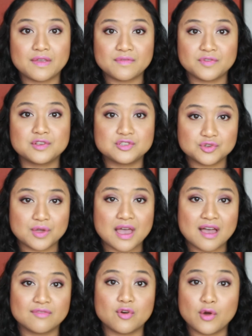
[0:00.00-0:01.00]
if you do
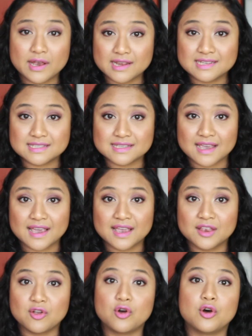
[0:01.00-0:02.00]
have oily
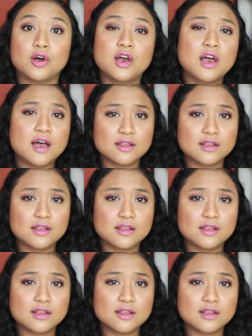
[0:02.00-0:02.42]
skin or